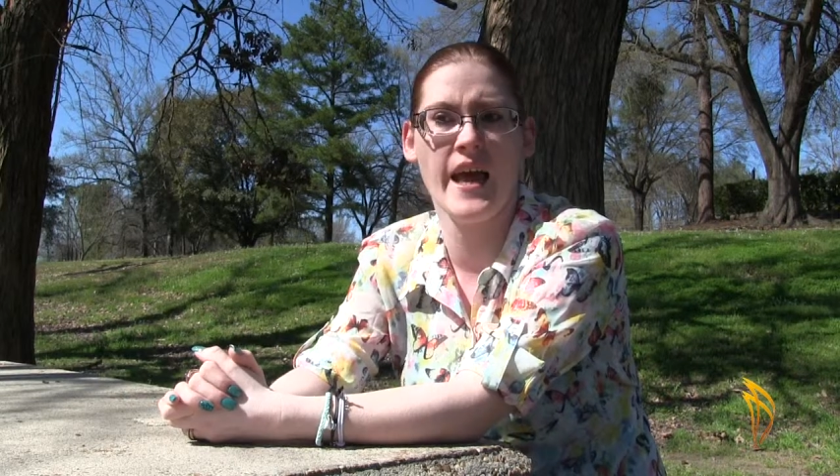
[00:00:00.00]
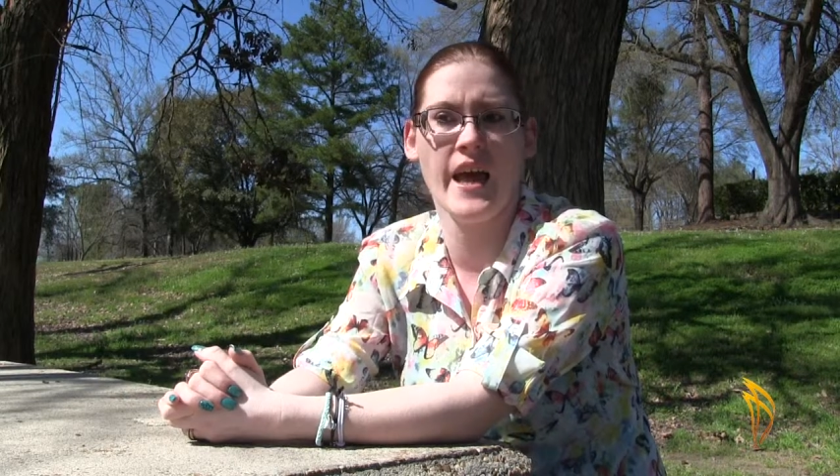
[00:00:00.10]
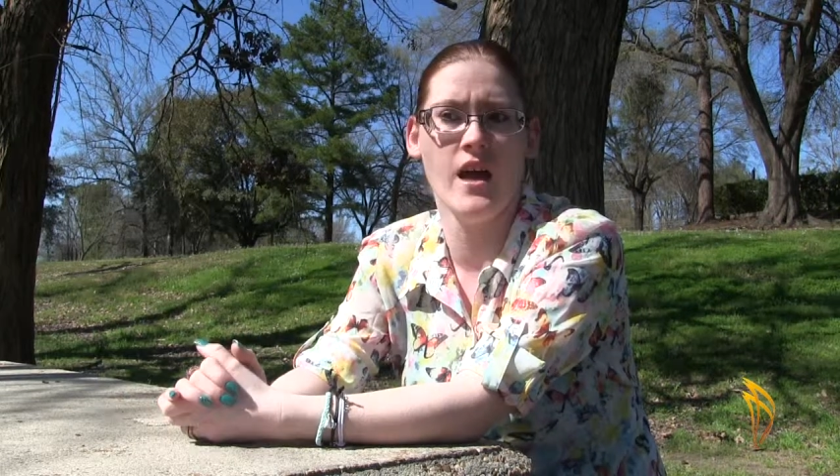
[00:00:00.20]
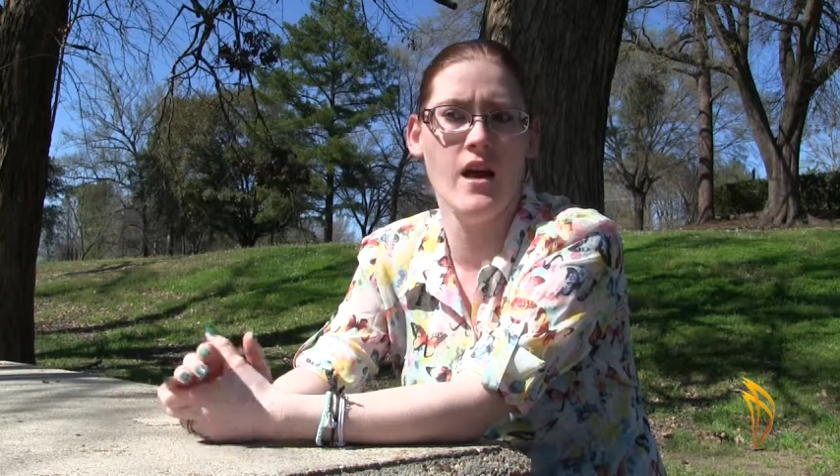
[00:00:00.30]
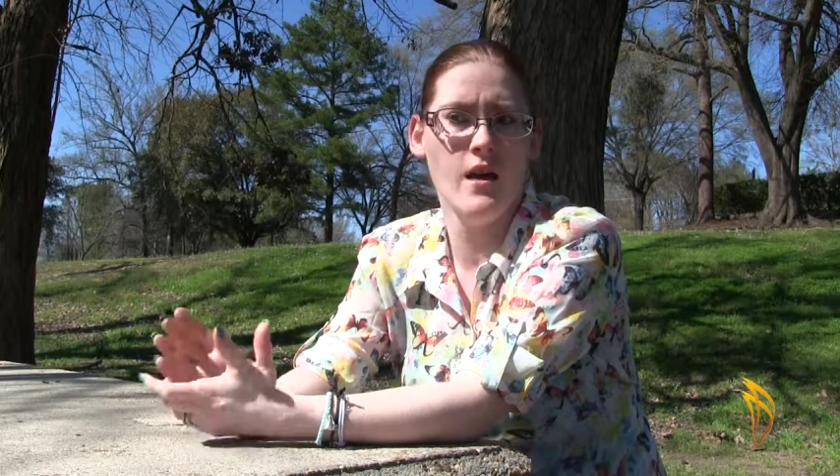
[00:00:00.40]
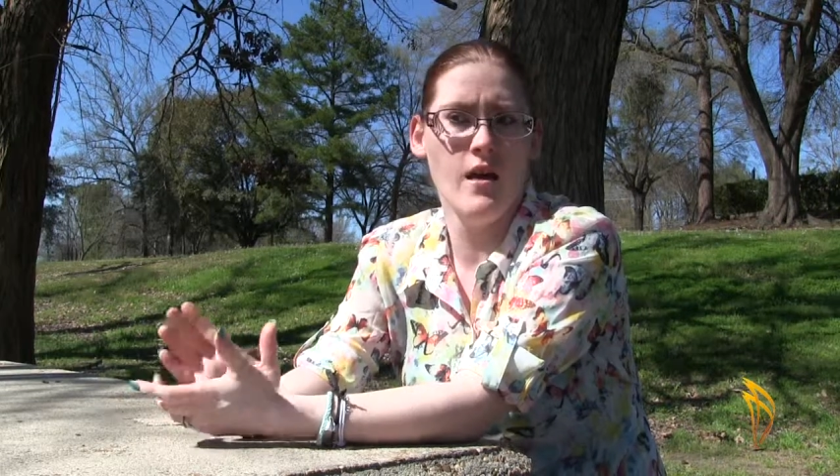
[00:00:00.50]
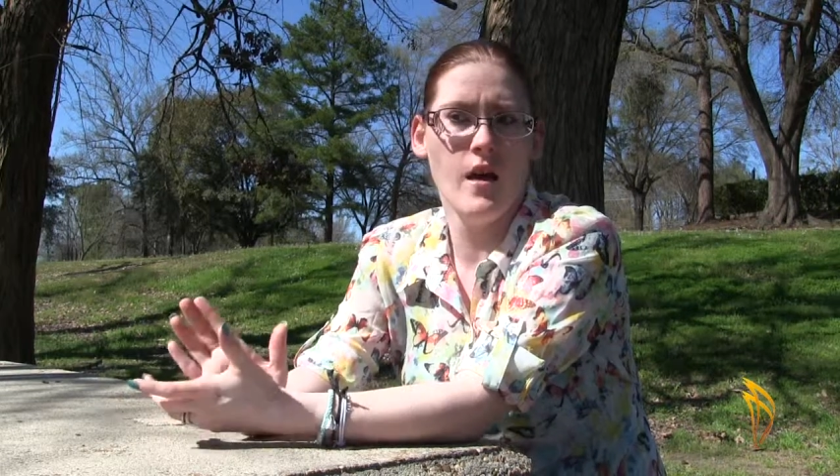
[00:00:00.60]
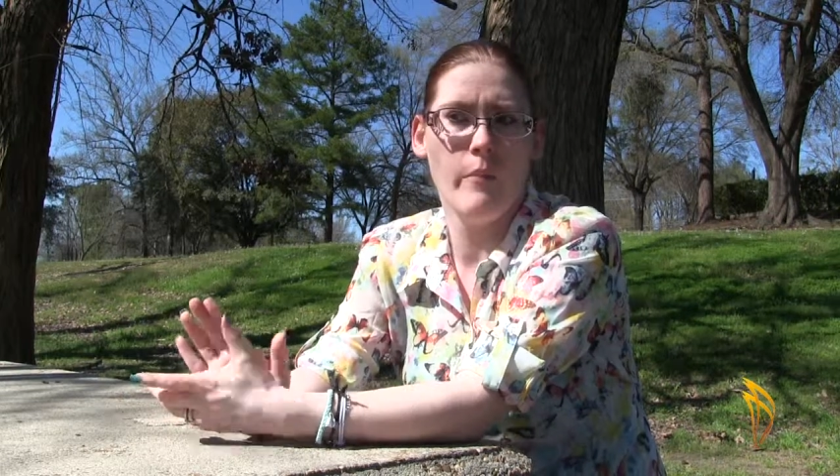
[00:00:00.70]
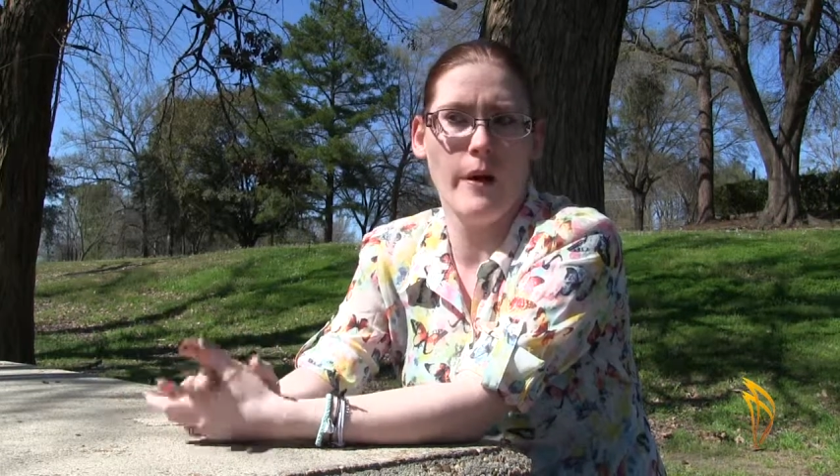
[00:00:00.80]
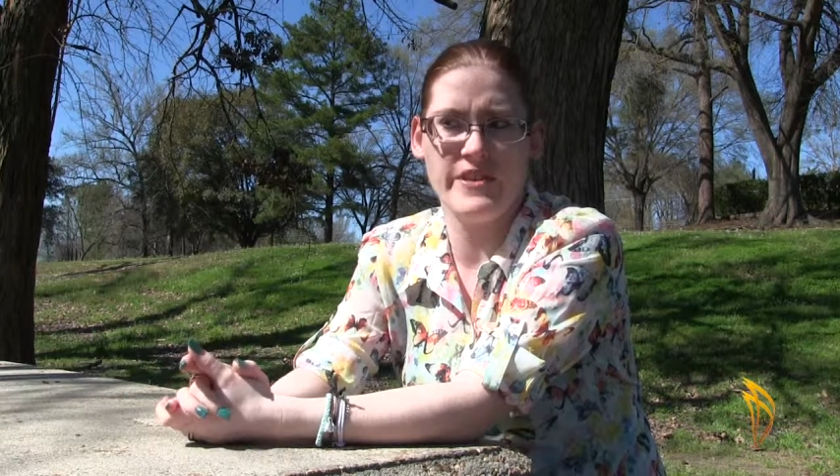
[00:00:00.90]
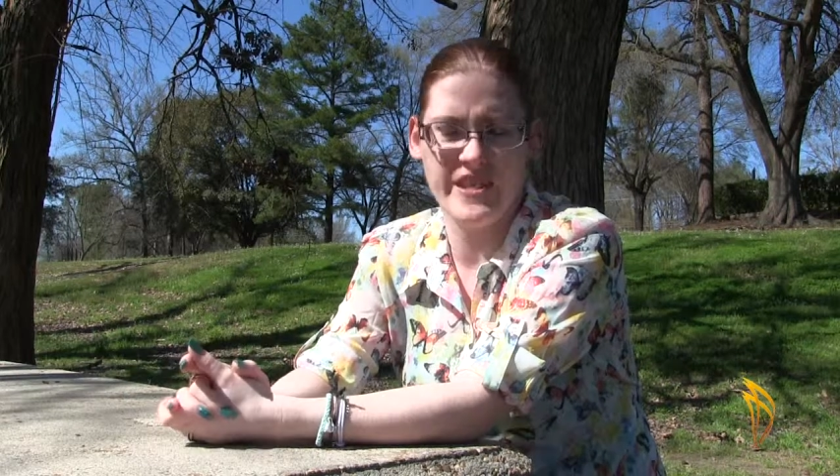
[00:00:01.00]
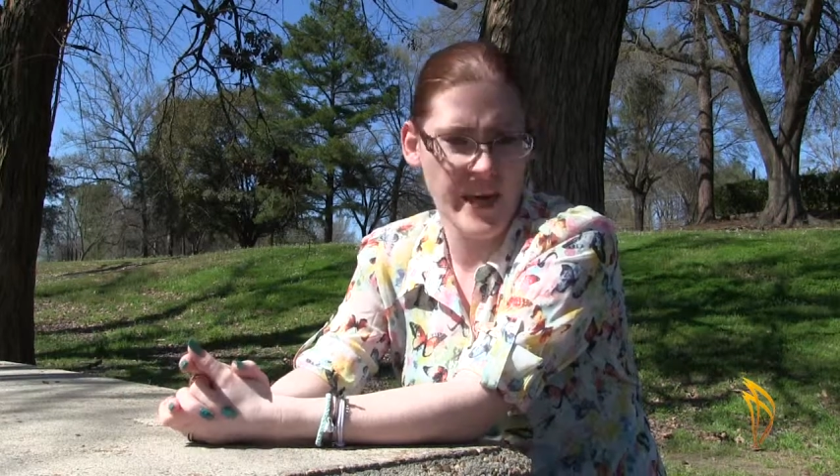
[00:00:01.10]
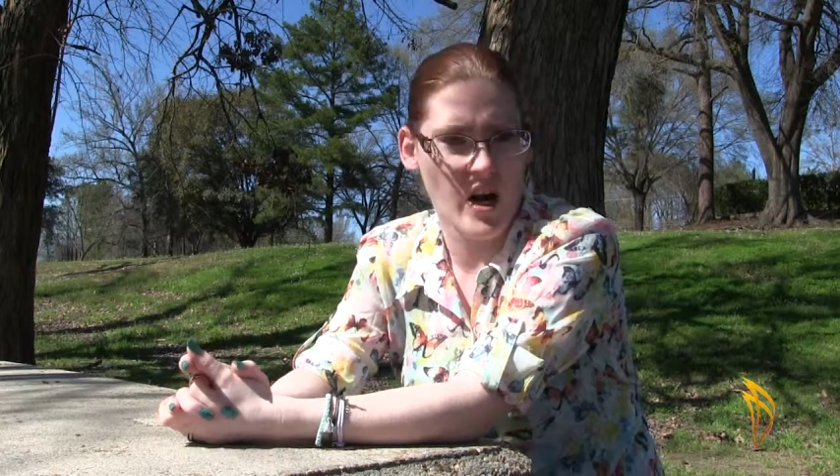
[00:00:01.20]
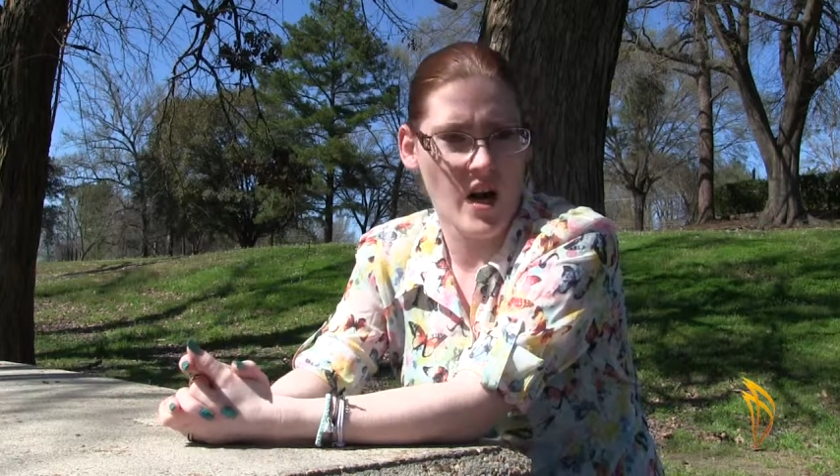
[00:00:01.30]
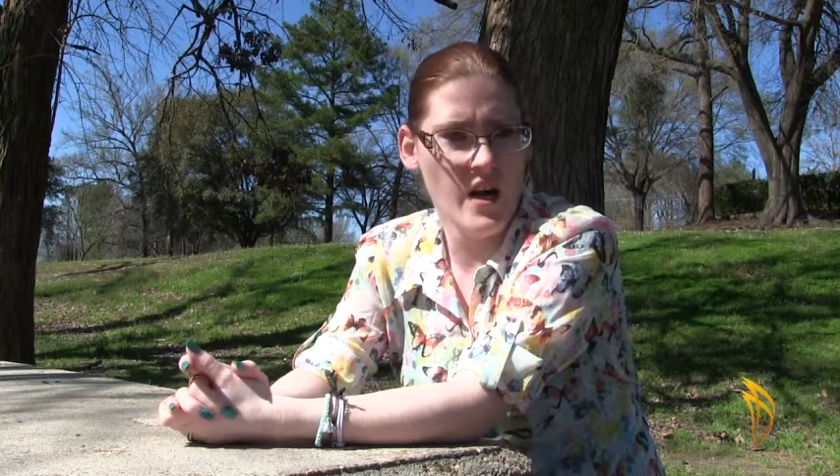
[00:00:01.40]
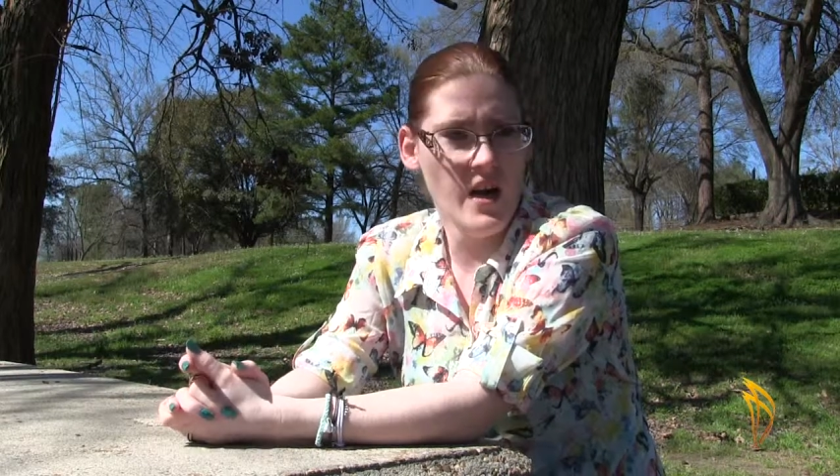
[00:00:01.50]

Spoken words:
a puppeteer